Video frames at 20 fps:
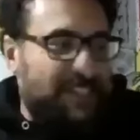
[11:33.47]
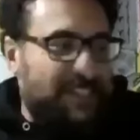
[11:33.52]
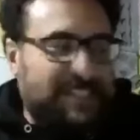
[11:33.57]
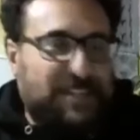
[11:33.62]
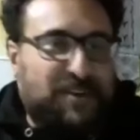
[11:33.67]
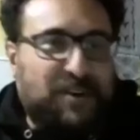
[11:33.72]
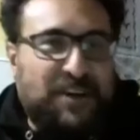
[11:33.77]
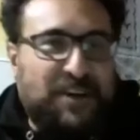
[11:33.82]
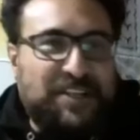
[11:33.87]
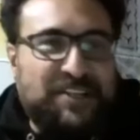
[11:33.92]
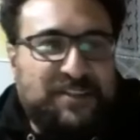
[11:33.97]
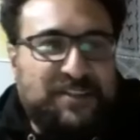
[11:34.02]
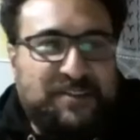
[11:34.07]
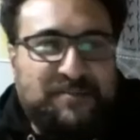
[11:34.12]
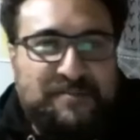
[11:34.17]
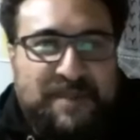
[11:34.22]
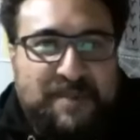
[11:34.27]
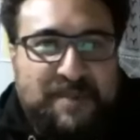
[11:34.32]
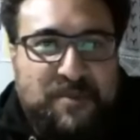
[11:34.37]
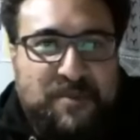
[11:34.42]
is a collection of
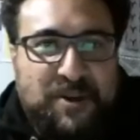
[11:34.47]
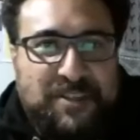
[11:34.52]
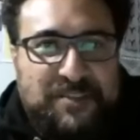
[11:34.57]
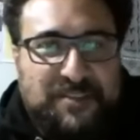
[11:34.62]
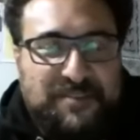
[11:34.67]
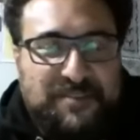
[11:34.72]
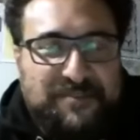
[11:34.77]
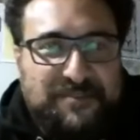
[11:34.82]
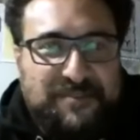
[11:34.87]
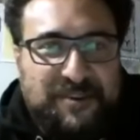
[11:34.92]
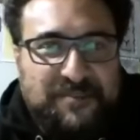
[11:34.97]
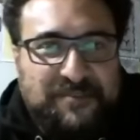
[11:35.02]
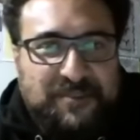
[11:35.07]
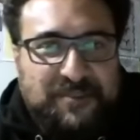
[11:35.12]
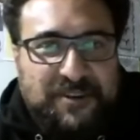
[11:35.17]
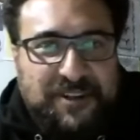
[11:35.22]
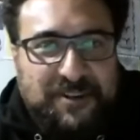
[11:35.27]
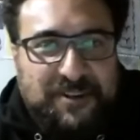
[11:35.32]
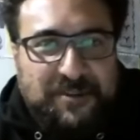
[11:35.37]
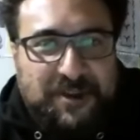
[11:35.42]
memoirs of
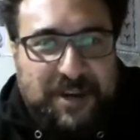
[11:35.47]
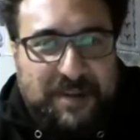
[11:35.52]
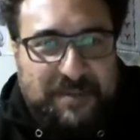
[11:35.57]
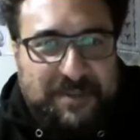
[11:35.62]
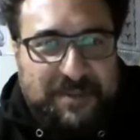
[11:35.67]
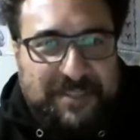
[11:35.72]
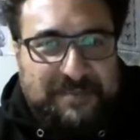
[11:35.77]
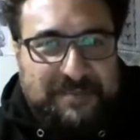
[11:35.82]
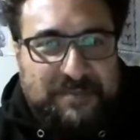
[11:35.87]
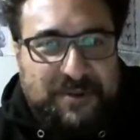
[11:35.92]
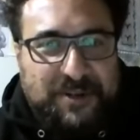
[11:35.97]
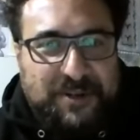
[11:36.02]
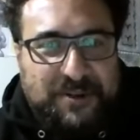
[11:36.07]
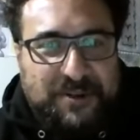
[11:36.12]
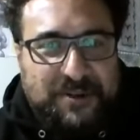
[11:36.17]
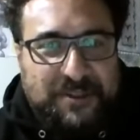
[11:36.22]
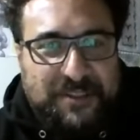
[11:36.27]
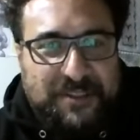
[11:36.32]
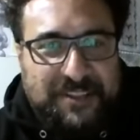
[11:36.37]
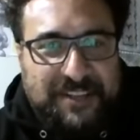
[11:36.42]
growing up in Samabula
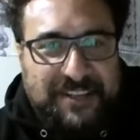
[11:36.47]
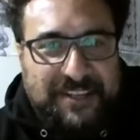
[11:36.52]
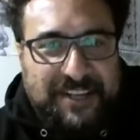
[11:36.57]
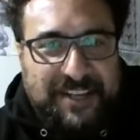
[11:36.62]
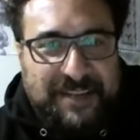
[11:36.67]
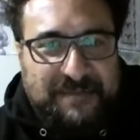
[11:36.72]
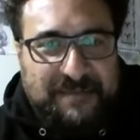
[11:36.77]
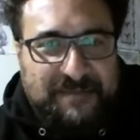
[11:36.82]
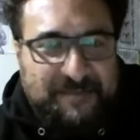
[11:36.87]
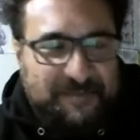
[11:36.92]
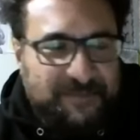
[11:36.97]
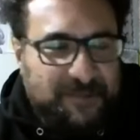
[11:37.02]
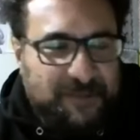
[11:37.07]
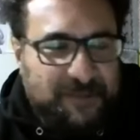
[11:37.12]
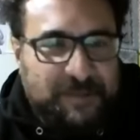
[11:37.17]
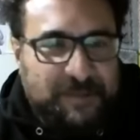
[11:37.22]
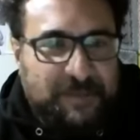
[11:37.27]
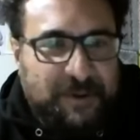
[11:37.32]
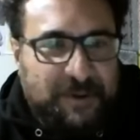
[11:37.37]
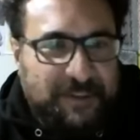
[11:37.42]
North, and talks
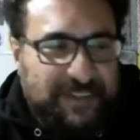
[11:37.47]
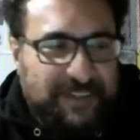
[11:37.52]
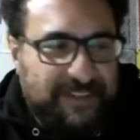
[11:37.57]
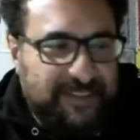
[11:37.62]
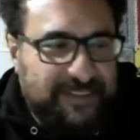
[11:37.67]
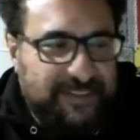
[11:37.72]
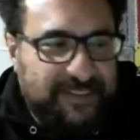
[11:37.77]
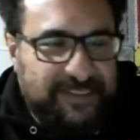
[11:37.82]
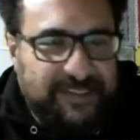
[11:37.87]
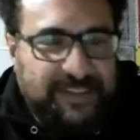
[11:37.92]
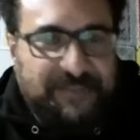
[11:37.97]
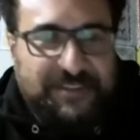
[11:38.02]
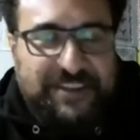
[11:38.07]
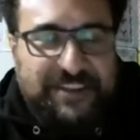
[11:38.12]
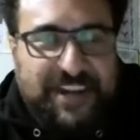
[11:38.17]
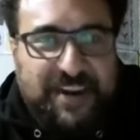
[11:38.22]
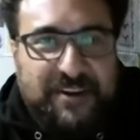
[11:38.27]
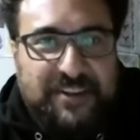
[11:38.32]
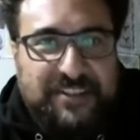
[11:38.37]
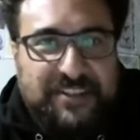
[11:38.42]
about different
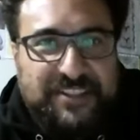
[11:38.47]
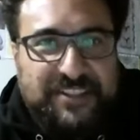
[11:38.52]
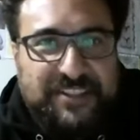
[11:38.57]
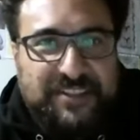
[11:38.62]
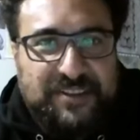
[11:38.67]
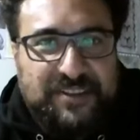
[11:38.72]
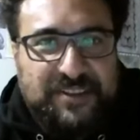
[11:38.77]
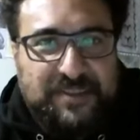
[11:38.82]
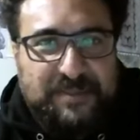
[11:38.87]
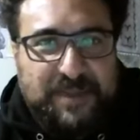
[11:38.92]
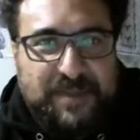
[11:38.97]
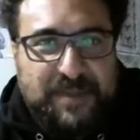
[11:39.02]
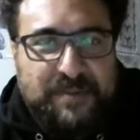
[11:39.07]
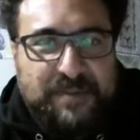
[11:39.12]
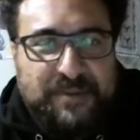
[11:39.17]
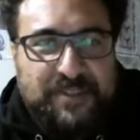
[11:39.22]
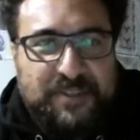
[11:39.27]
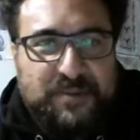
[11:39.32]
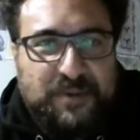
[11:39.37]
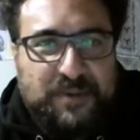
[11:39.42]
characters,
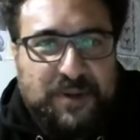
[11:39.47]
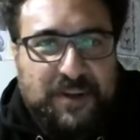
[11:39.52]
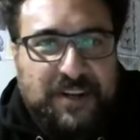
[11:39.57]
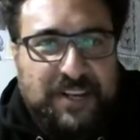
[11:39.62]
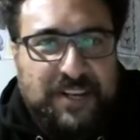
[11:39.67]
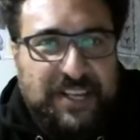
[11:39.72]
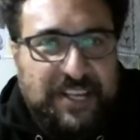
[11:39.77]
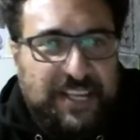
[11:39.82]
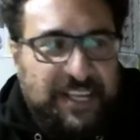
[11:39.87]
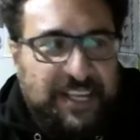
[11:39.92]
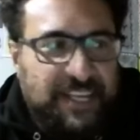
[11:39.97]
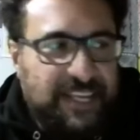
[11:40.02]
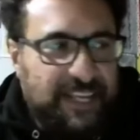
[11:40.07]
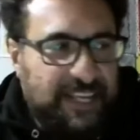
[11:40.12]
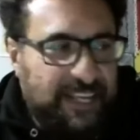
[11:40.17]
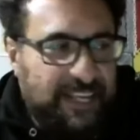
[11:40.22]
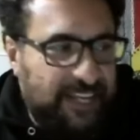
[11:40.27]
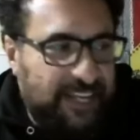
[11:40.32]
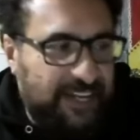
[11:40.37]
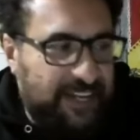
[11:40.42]
people as well.
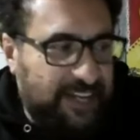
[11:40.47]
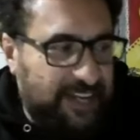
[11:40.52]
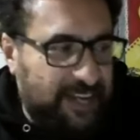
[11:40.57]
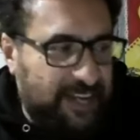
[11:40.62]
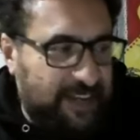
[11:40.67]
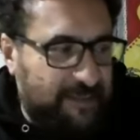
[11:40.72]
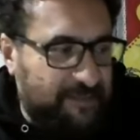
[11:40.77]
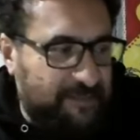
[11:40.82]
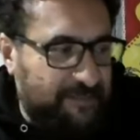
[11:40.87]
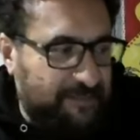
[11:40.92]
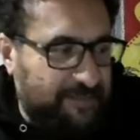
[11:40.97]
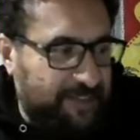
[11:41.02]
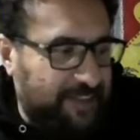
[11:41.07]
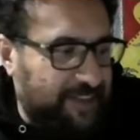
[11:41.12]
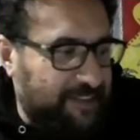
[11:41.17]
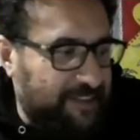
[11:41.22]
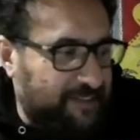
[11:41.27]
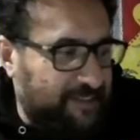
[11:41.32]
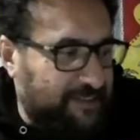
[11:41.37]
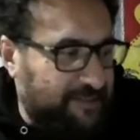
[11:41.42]
And from
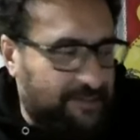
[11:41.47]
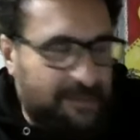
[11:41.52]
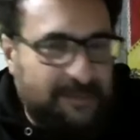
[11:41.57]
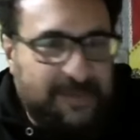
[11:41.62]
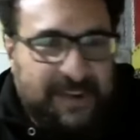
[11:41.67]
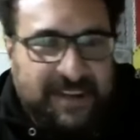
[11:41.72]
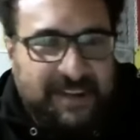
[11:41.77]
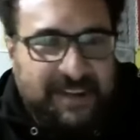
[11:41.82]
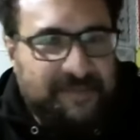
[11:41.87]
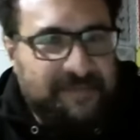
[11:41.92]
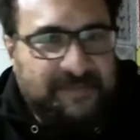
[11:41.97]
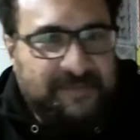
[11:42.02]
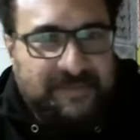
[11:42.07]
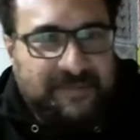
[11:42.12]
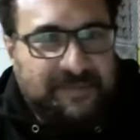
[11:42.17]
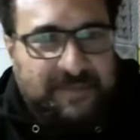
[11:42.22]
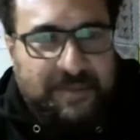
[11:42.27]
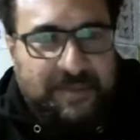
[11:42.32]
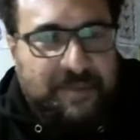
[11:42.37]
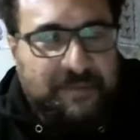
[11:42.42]
the
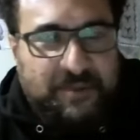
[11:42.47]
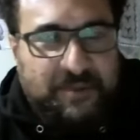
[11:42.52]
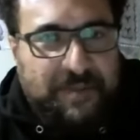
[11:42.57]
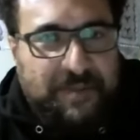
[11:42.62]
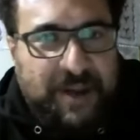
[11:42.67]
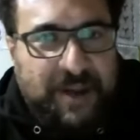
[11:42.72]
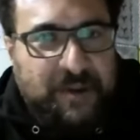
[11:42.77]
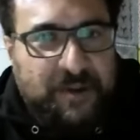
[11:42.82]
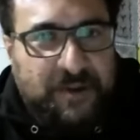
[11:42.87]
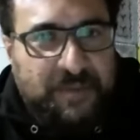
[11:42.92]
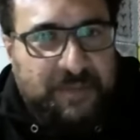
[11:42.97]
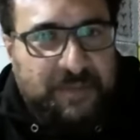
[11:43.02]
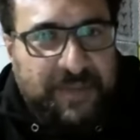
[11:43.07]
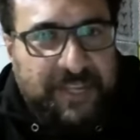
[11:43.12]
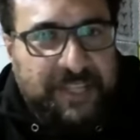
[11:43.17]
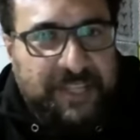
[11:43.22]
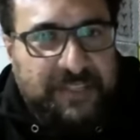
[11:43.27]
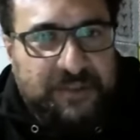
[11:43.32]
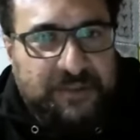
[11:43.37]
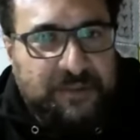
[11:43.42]
Vunimango and
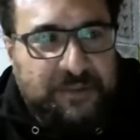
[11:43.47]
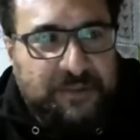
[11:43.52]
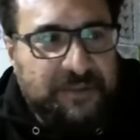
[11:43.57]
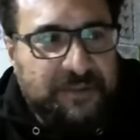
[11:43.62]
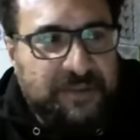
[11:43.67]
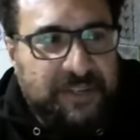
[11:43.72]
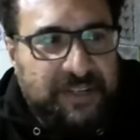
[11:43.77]
me to